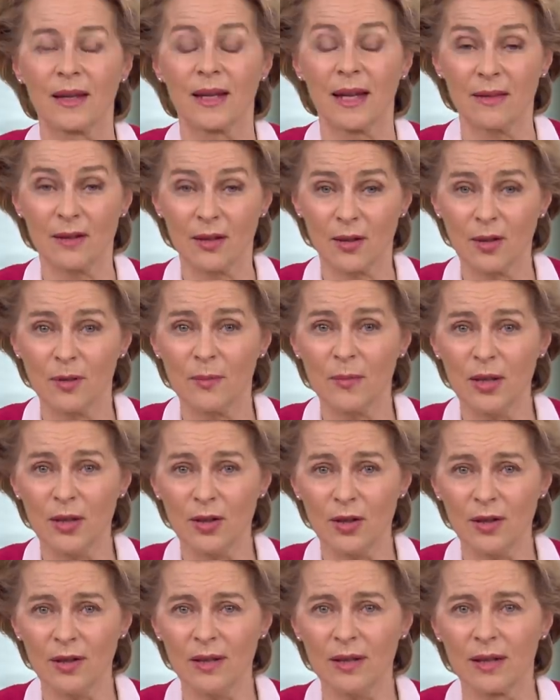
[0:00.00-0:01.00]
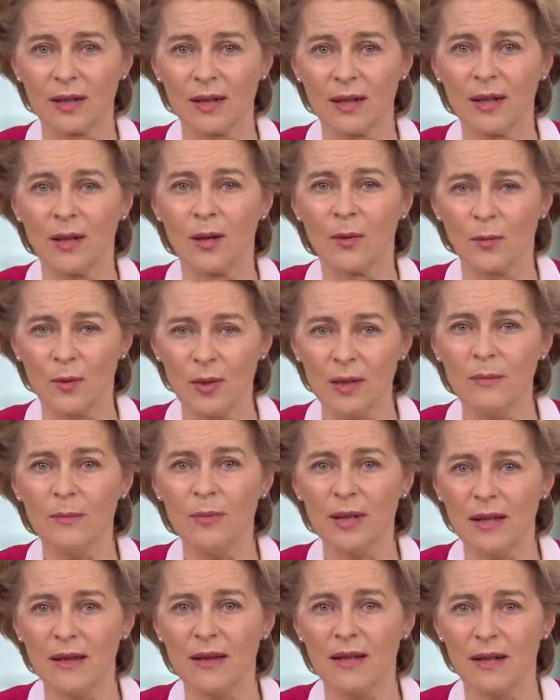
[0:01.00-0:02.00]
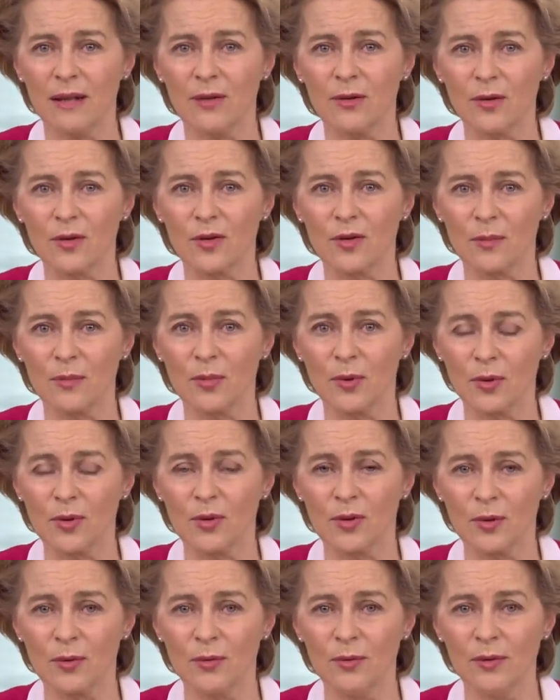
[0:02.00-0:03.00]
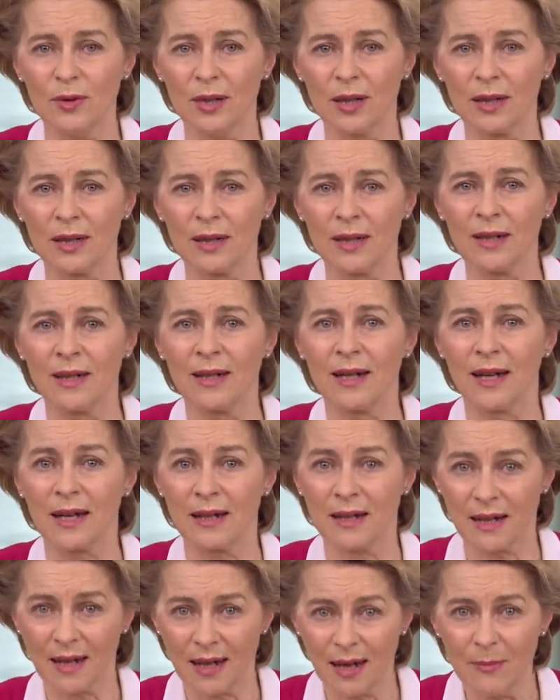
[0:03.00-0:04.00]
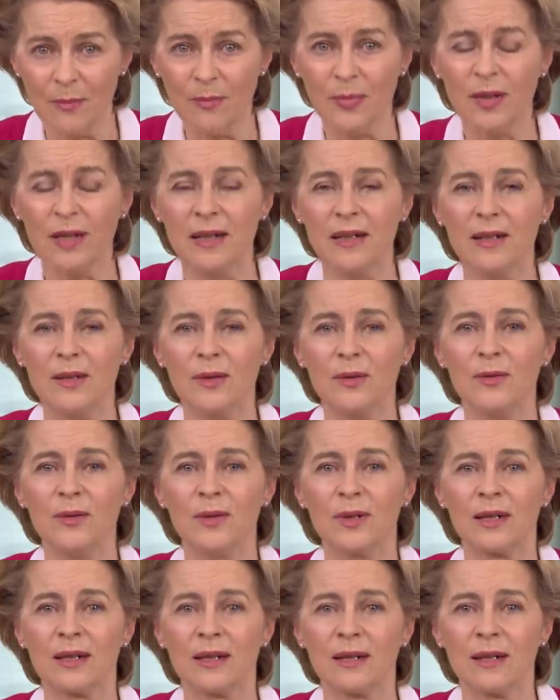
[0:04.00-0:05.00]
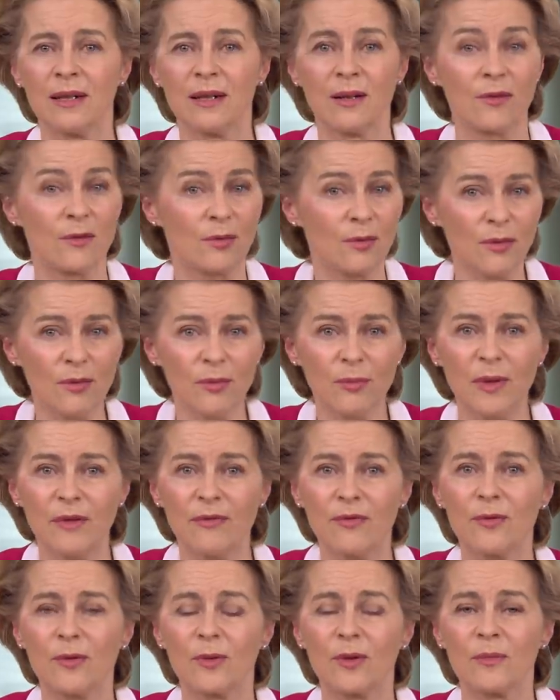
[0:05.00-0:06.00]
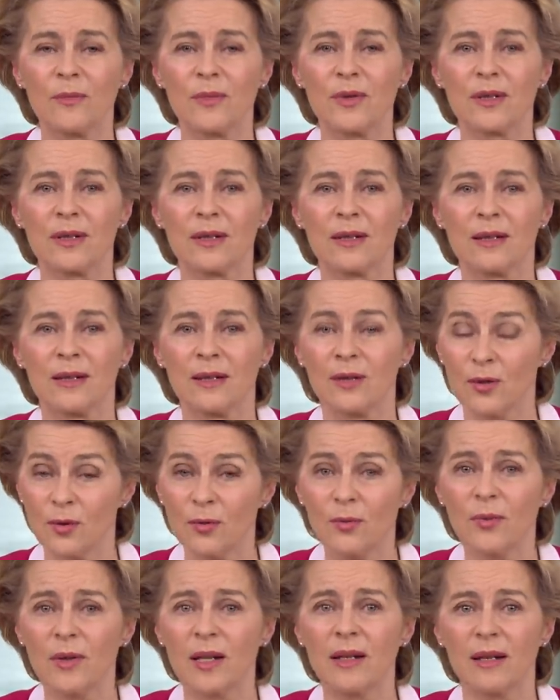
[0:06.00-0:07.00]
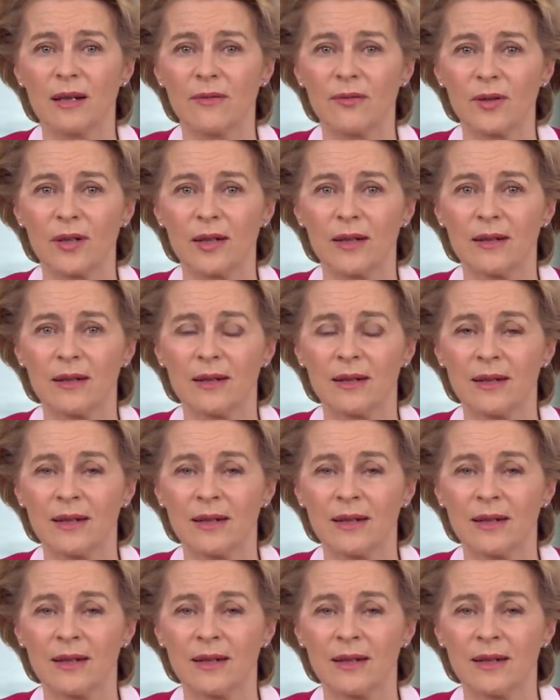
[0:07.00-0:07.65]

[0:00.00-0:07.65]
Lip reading: And the Commission will be there to support you and accompany you through reforms to recovery.